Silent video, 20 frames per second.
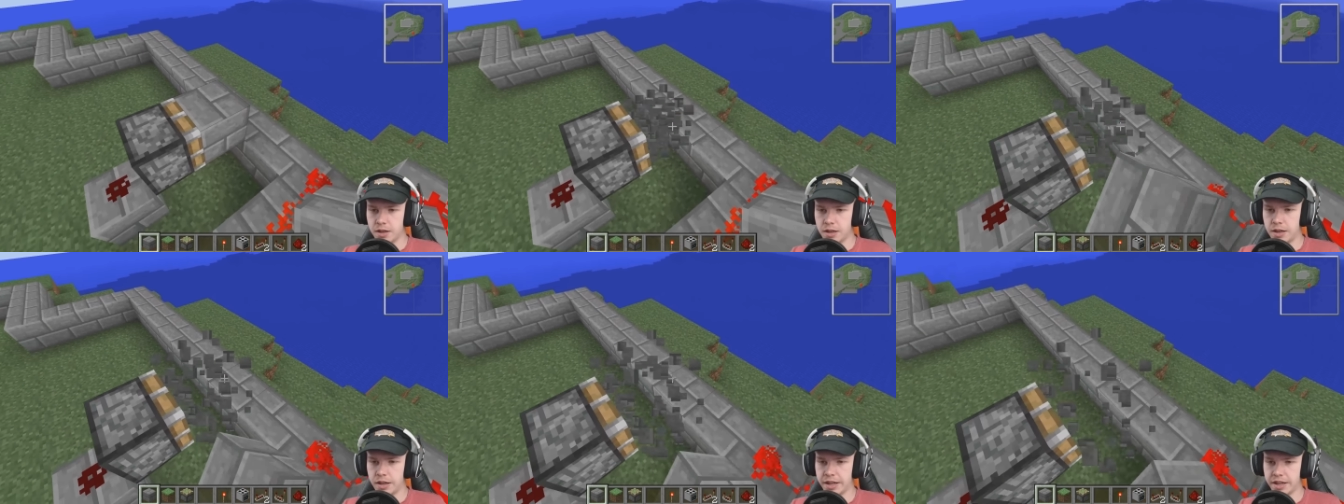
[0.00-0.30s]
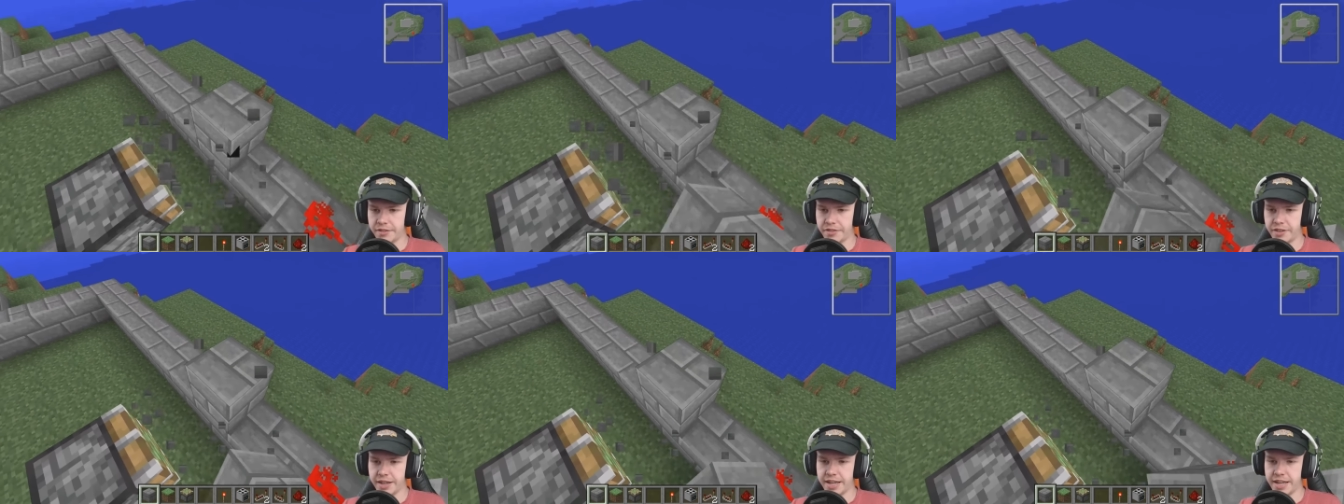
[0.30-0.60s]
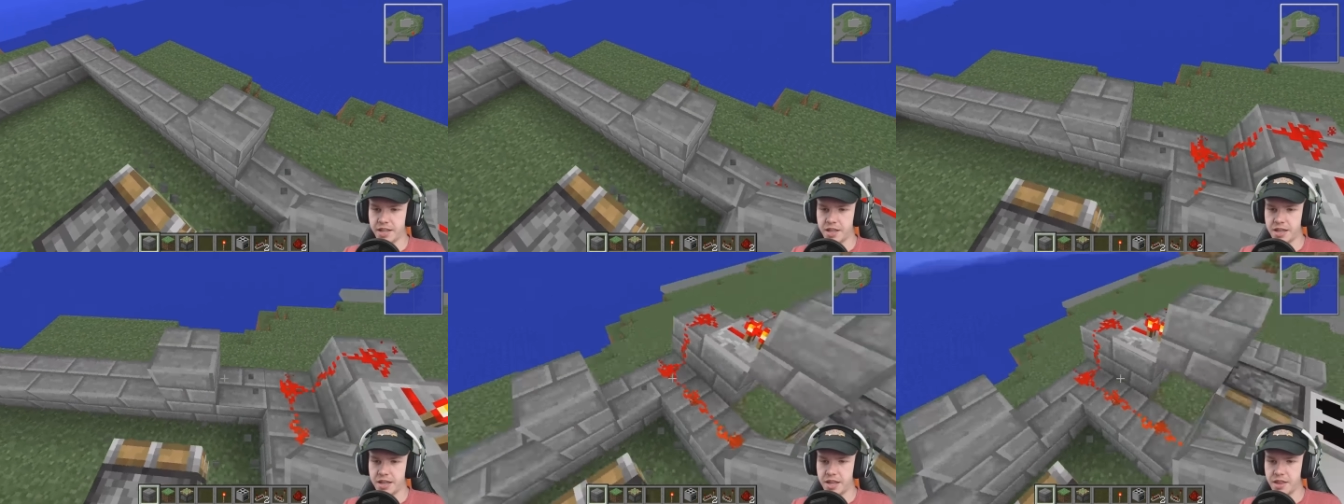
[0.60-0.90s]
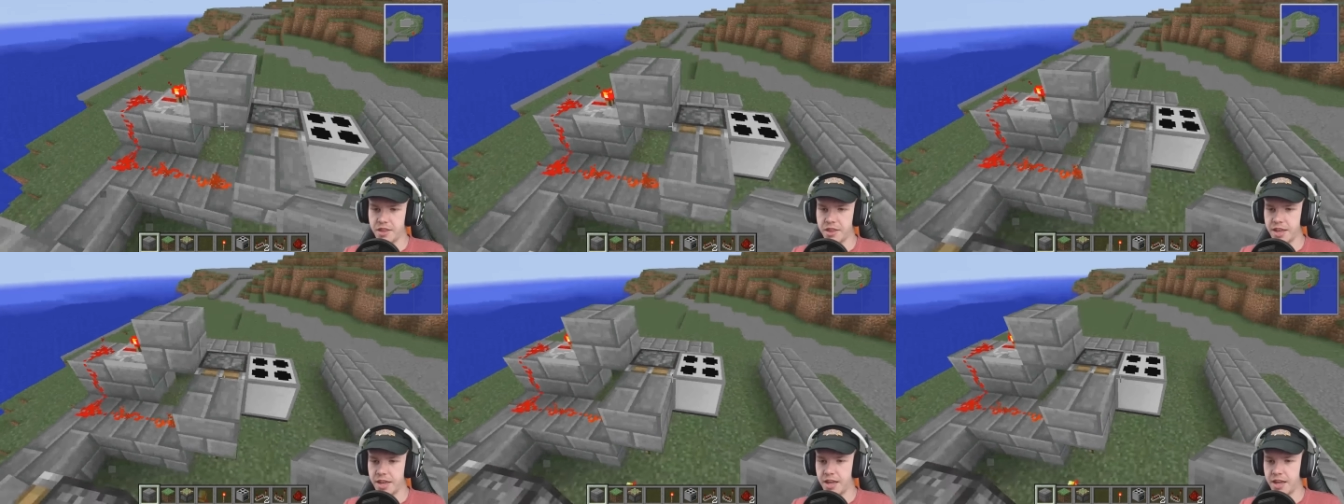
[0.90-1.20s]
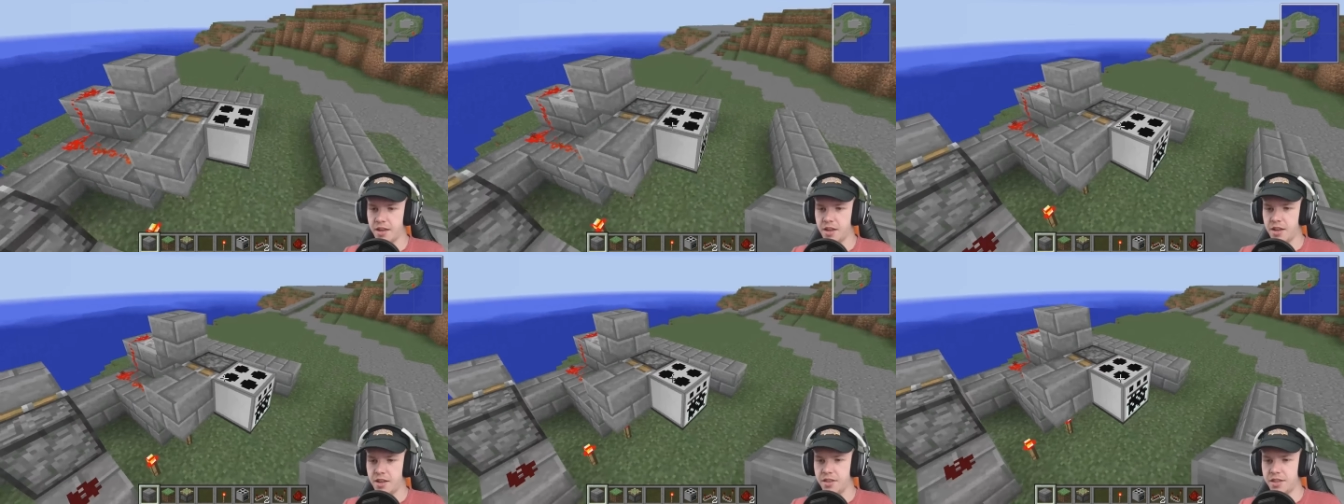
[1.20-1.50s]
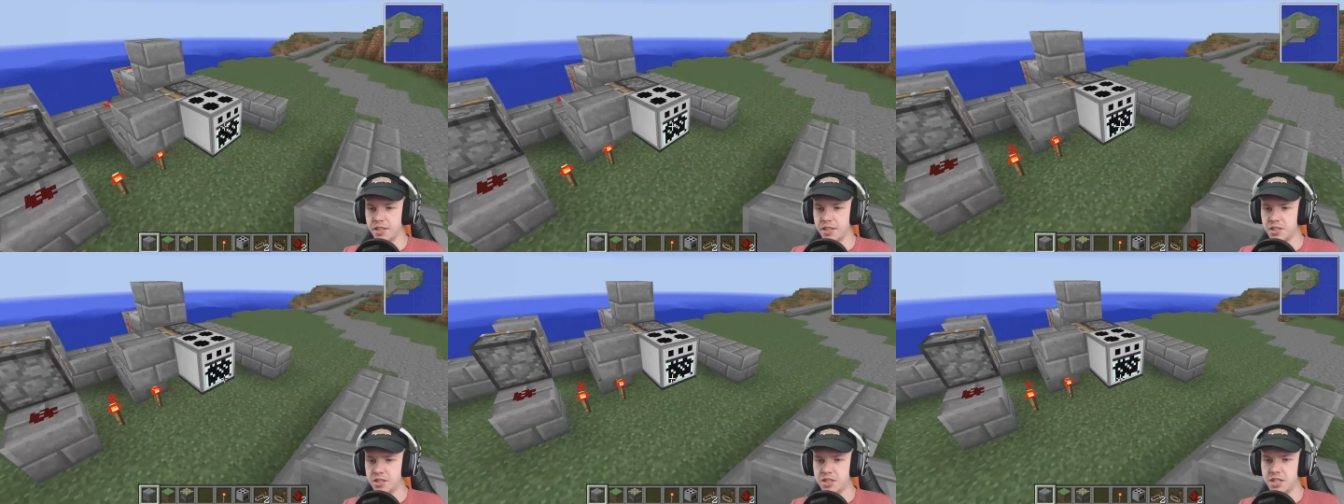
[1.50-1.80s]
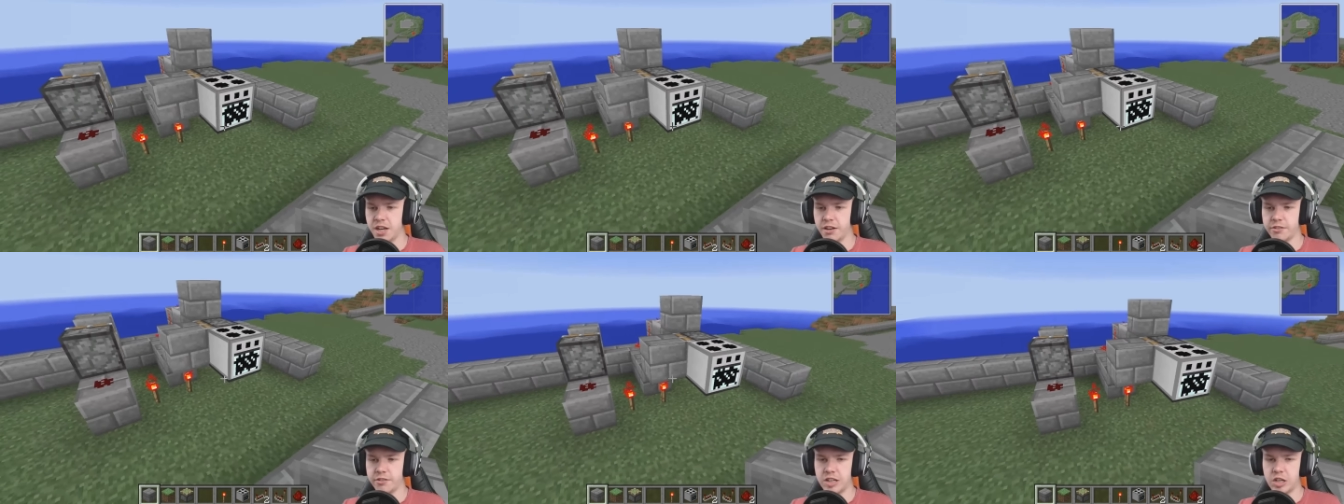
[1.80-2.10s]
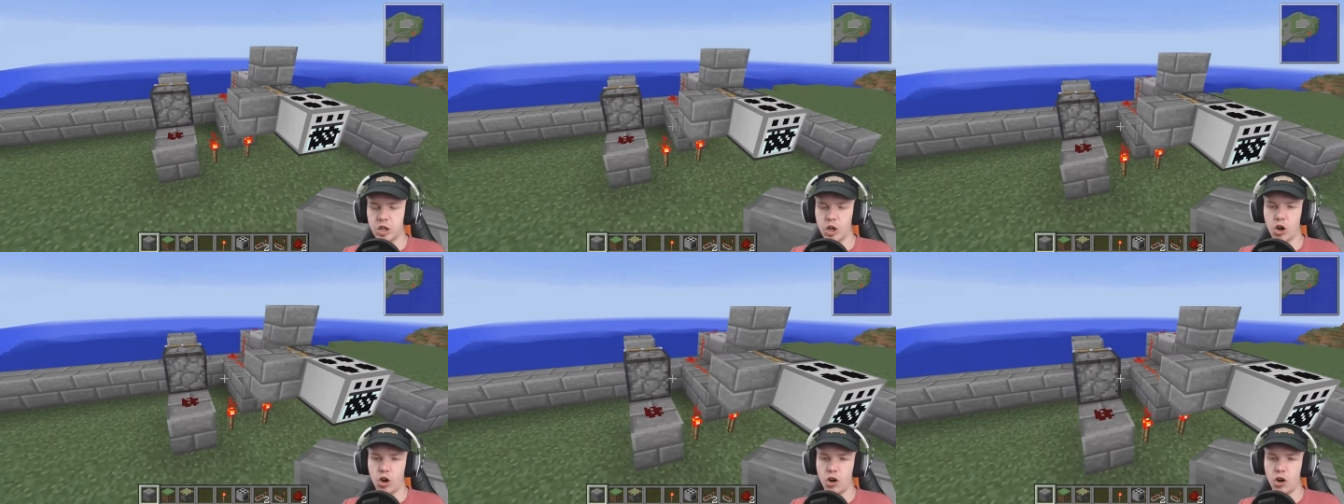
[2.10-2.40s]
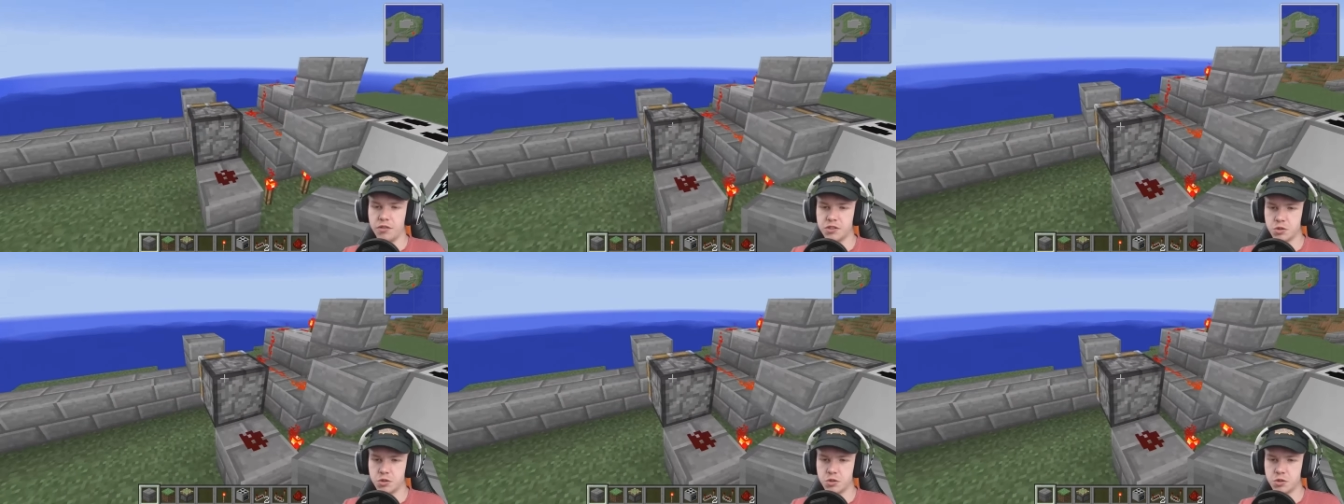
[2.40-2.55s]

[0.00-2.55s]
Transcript: Like, if I had that there. This is currently off,